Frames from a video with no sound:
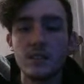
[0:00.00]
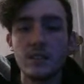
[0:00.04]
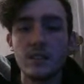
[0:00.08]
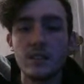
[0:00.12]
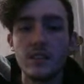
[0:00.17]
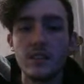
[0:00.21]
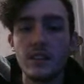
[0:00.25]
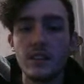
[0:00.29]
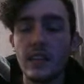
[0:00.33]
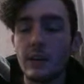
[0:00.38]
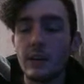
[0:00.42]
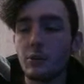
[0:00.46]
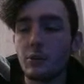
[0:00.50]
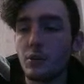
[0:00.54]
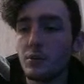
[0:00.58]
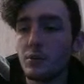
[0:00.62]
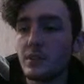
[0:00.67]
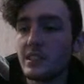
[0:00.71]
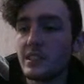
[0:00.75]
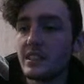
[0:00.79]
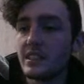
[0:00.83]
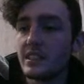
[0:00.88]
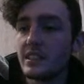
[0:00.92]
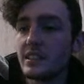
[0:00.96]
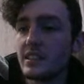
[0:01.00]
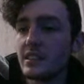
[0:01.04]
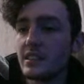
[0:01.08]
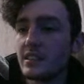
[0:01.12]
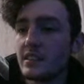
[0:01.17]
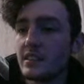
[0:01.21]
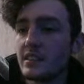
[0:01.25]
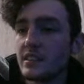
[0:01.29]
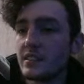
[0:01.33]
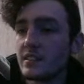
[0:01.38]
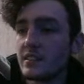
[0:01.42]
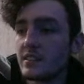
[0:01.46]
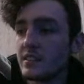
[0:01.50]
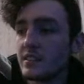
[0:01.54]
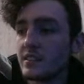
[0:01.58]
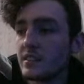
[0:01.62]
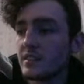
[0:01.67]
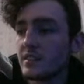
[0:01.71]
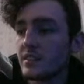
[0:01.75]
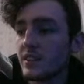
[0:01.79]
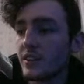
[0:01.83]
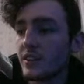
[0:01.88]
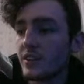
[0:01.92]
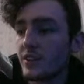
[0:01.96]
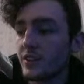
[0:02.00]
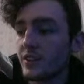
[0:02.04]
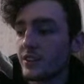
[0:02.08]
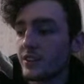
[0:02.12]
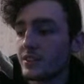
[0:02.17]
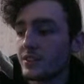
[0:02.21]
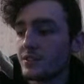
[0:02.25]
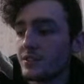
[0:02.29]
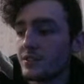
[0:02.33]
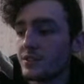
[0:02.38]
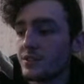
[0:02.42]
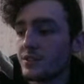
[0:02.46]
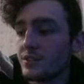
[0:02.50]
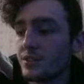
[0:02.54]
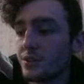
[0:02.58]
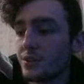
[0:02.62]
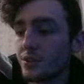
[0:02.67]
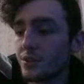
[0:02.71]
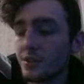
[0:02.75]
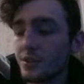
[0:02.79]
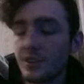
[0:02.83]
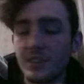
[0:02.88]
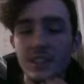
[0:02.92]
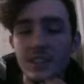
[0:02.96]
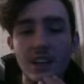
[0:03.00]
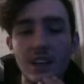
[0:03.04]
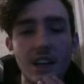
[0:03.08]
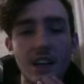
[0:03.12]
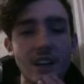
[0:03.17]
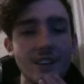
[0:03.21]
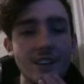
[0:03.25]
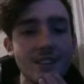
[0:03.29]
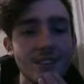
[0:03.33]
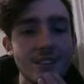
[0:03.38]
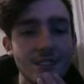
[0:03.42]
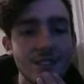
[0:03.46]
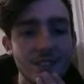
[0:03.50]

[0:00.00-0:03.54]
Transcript: Now what we need is on the door tile.